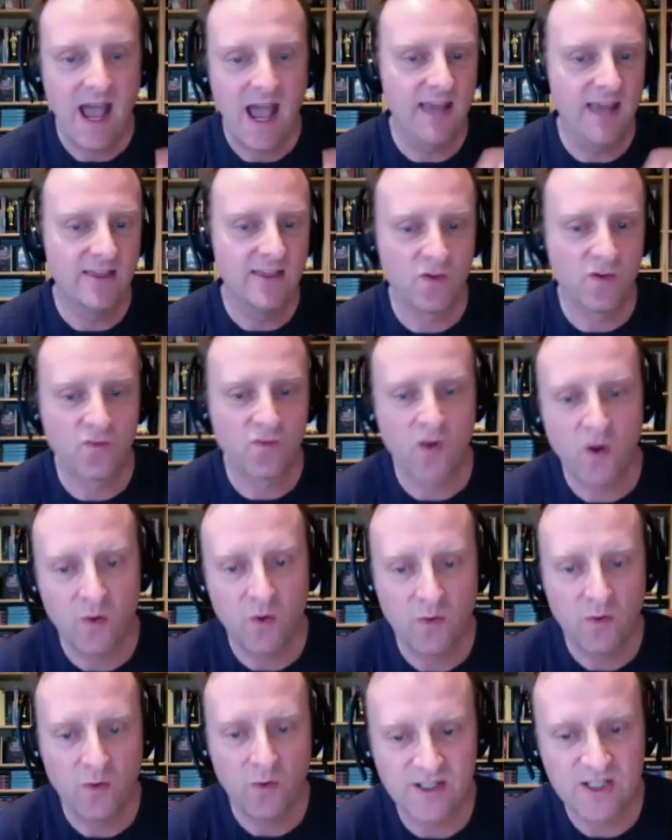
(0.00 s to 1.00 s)
and the
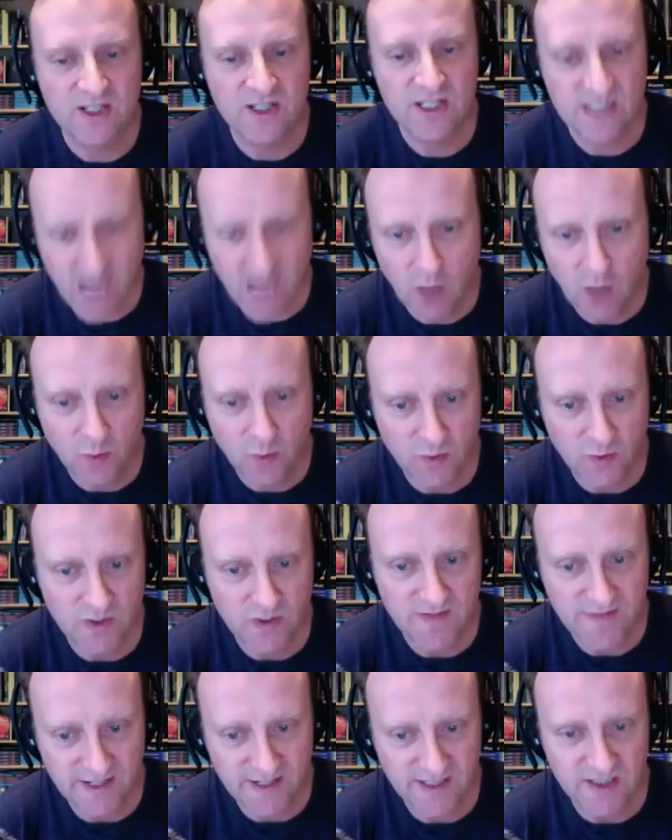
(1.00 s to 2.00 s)
role that Star
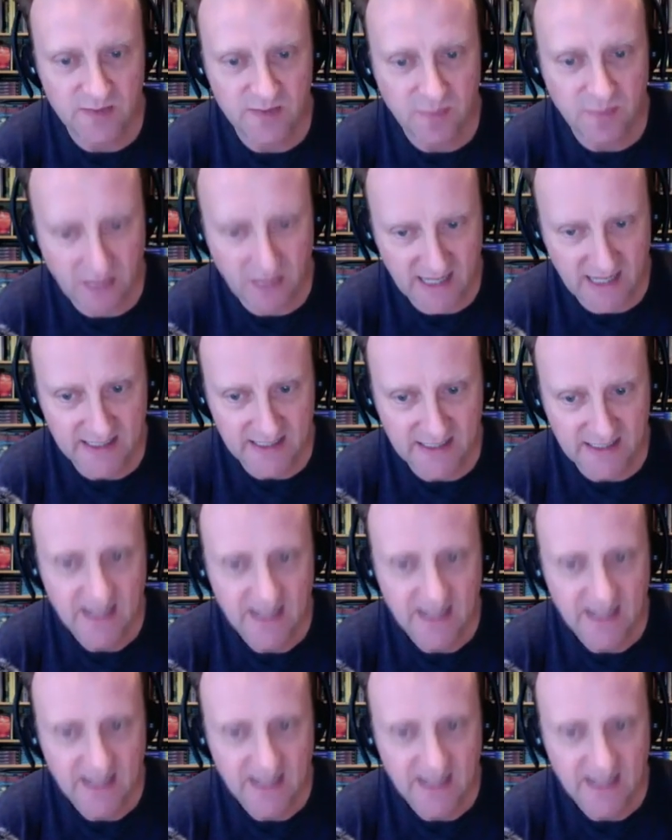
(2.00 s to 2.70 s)
Wars figures played